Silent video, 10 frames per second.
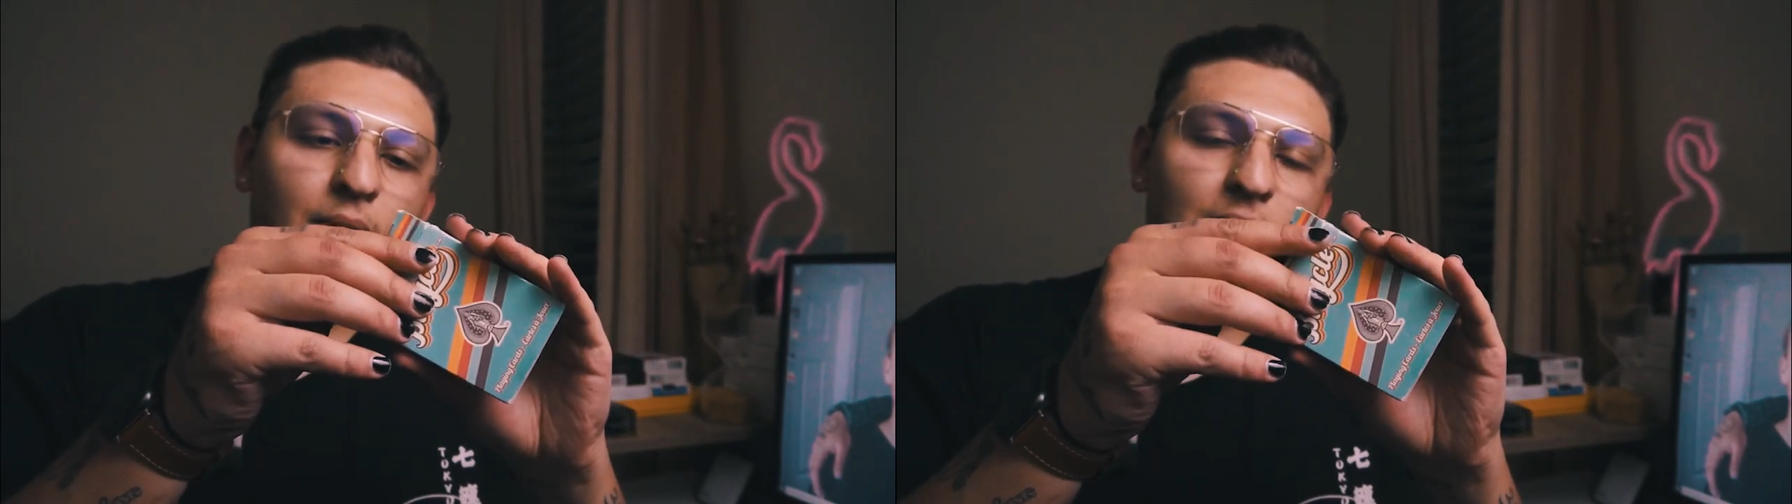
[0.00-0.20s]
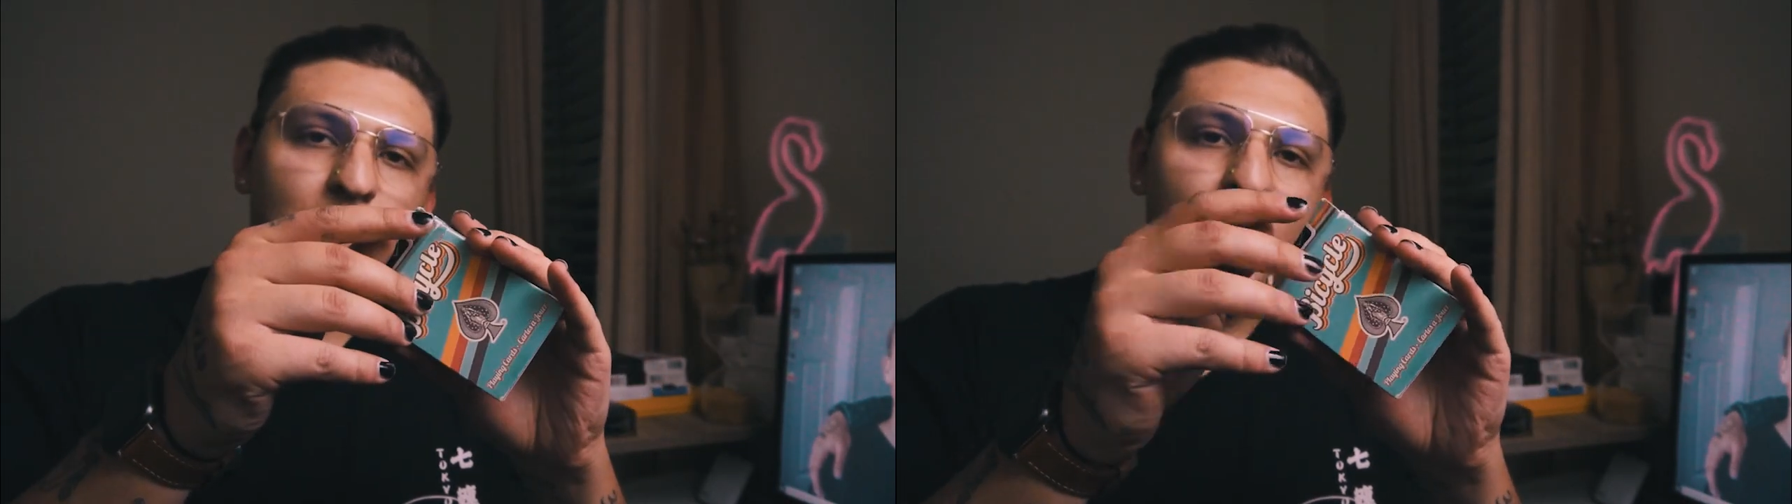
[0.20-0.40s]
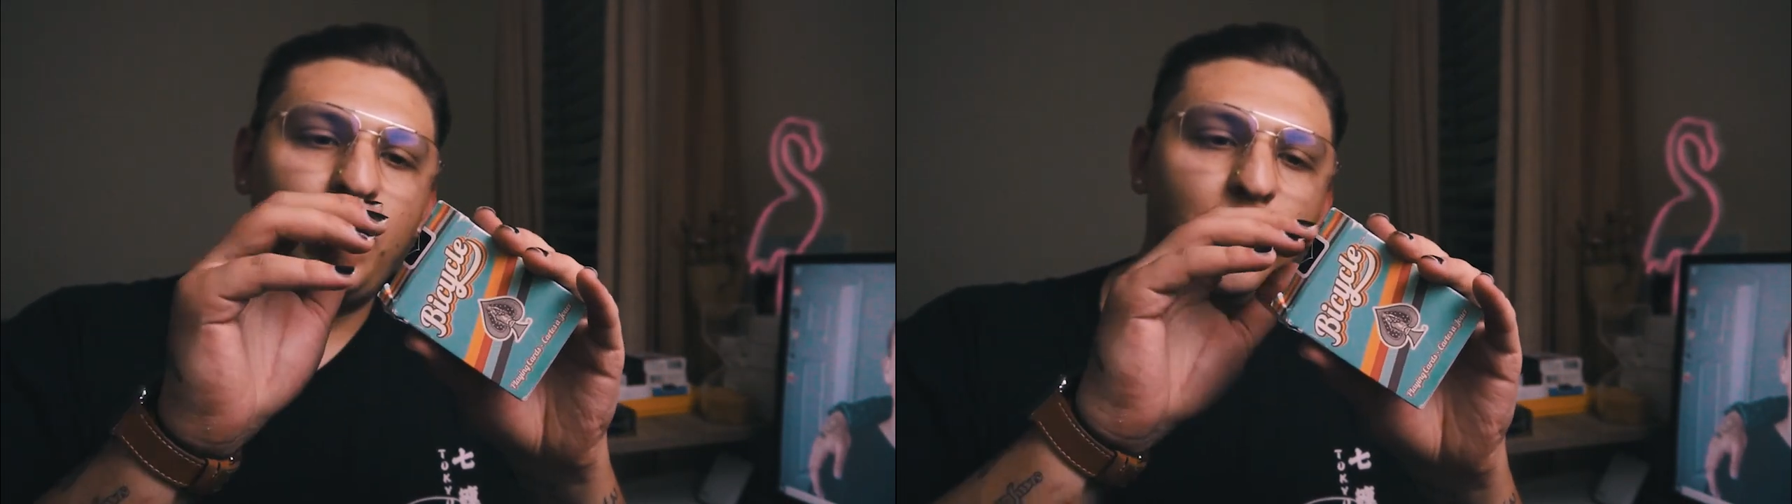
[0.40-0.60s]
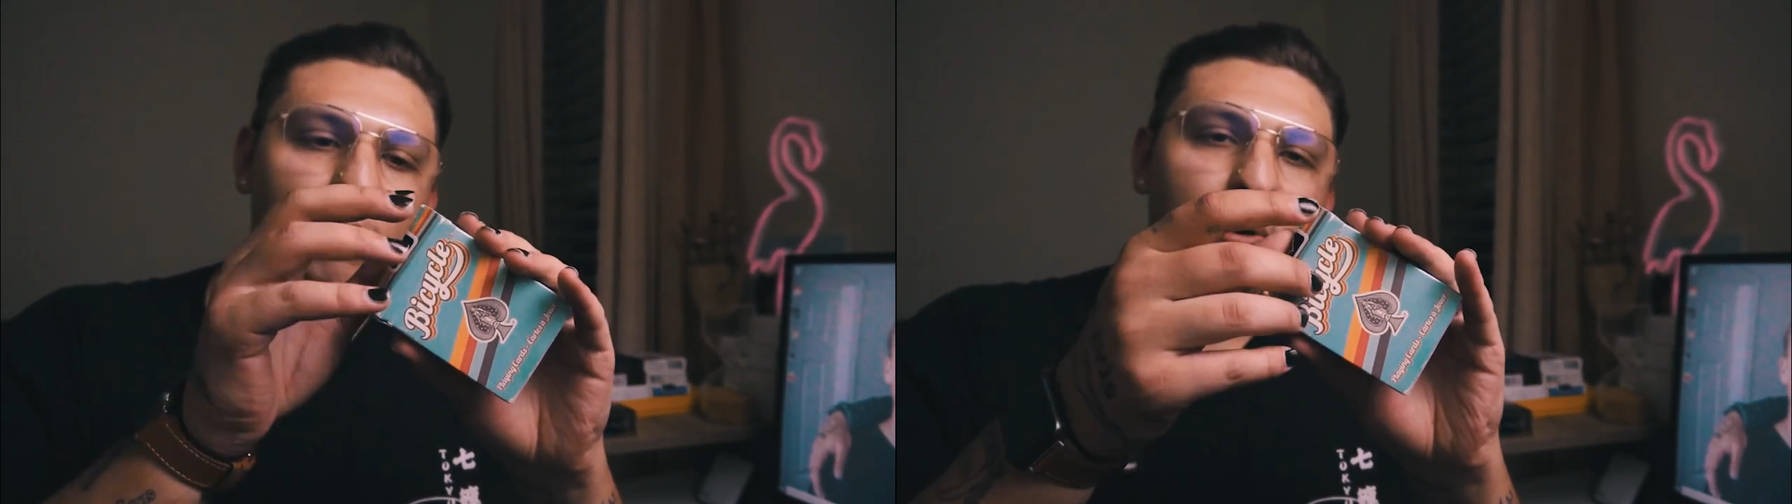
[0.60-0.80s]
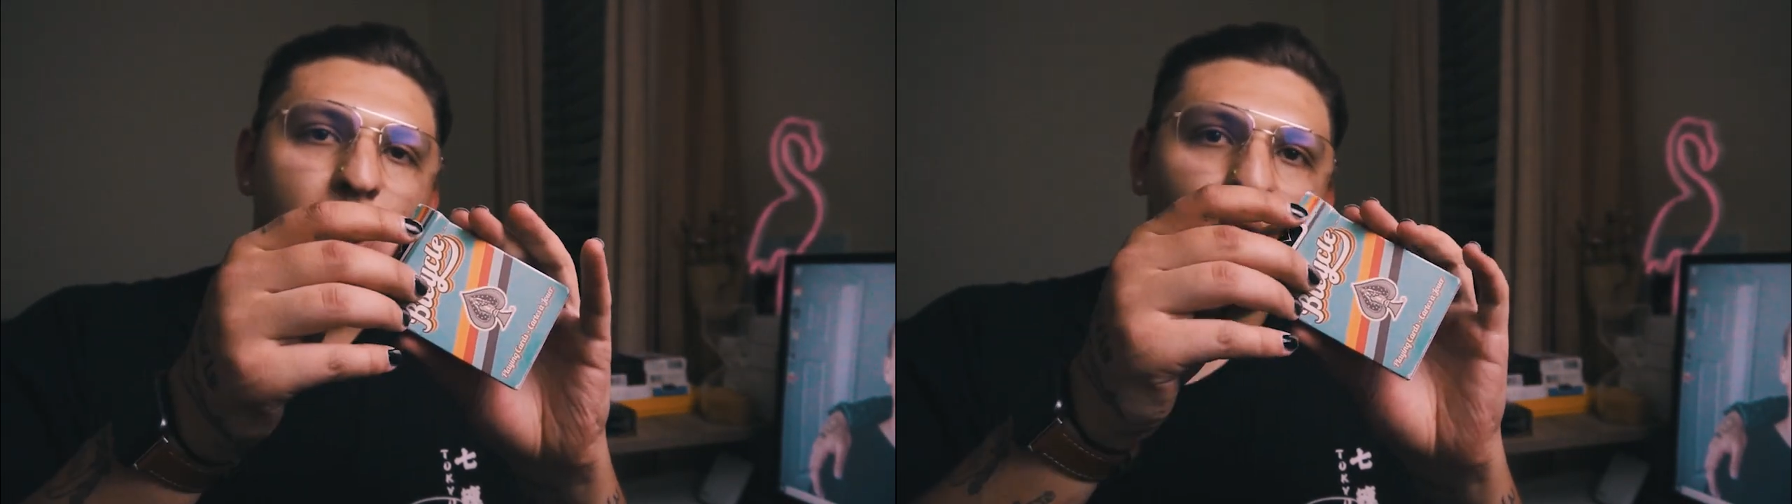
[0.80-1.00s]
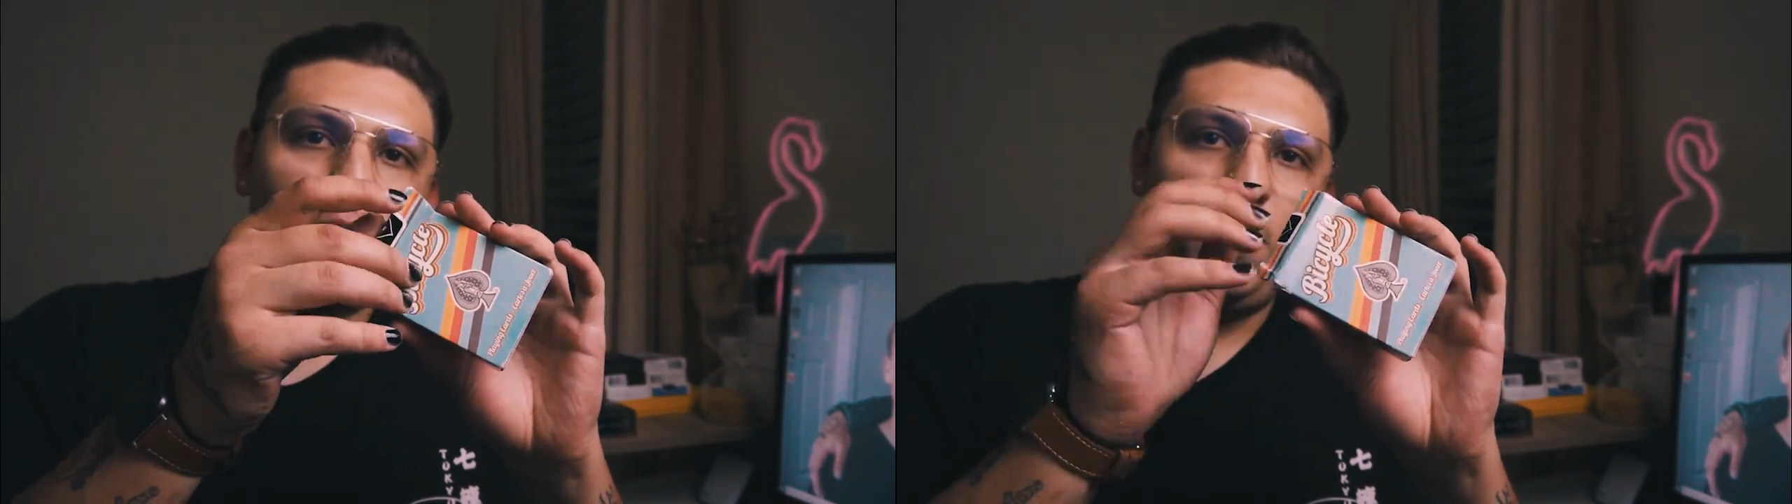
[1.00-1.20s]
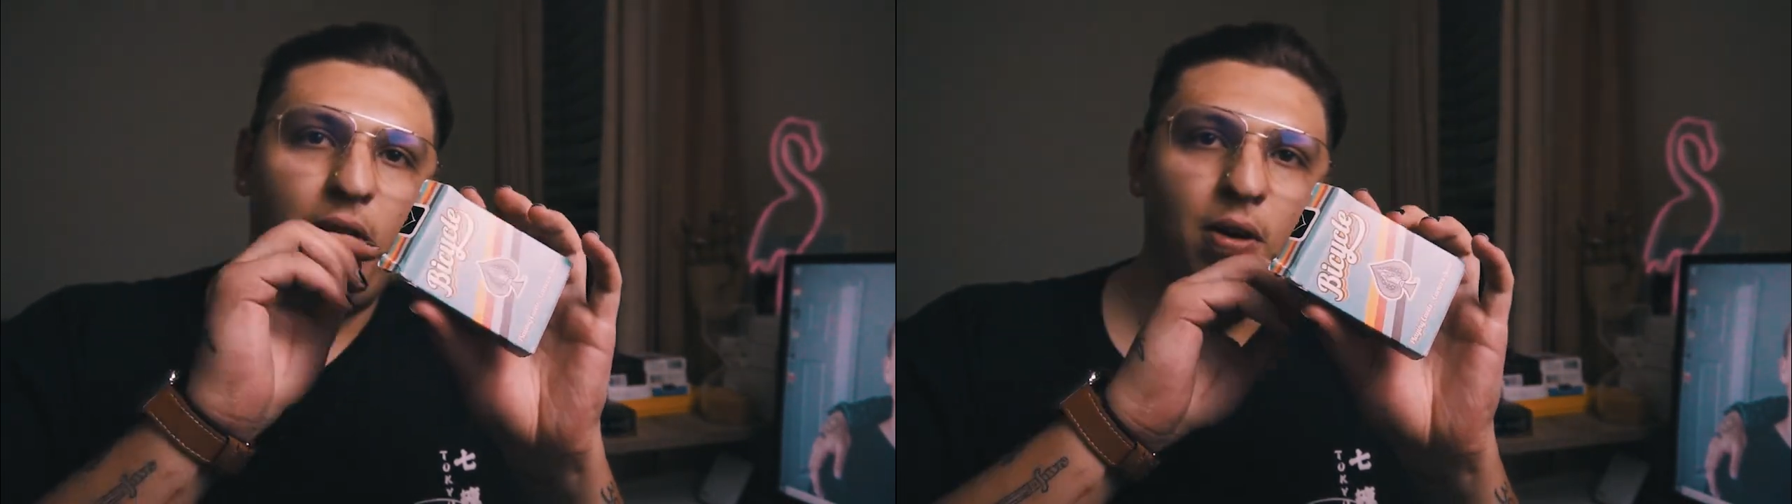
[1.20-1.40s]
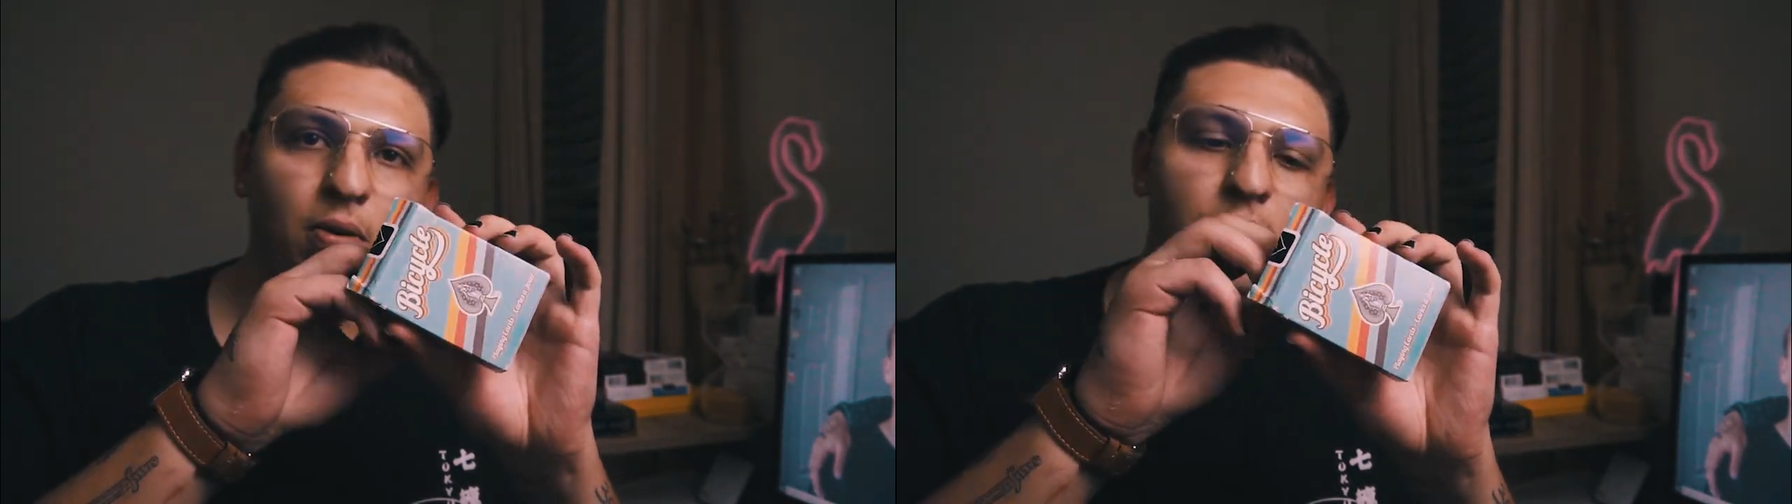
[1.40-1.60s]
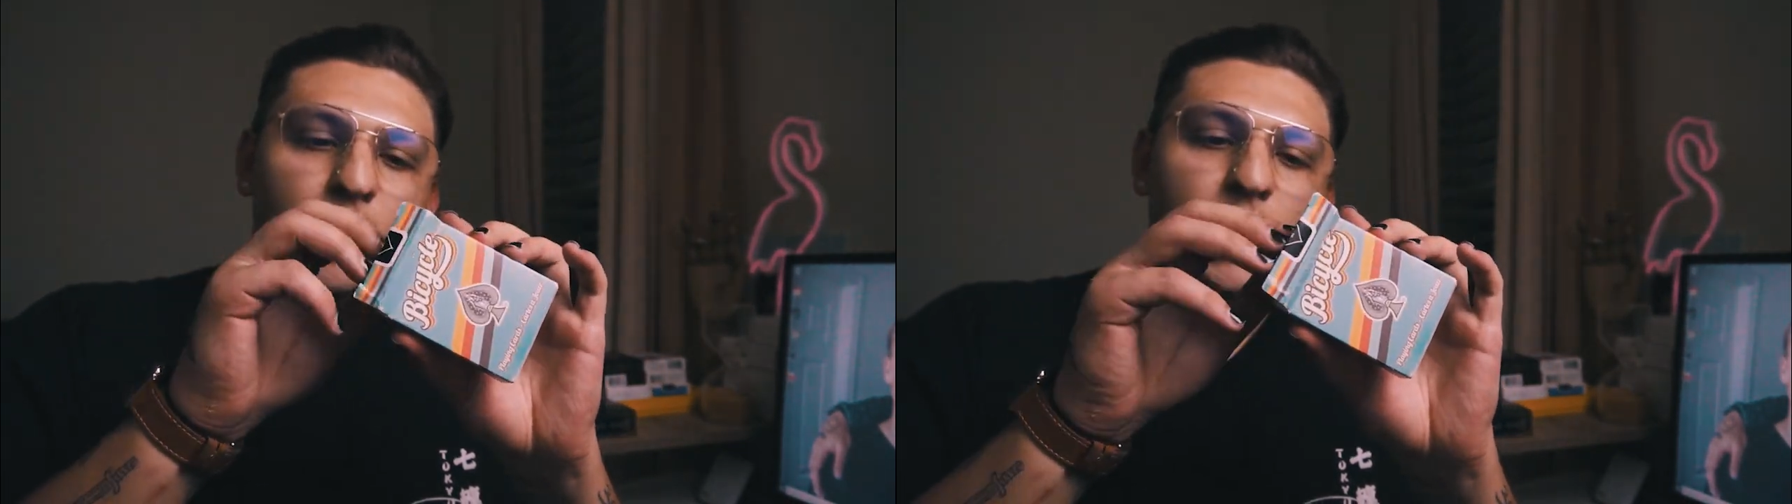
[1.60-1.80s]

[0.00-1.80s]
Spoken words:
This actually boggled me, though,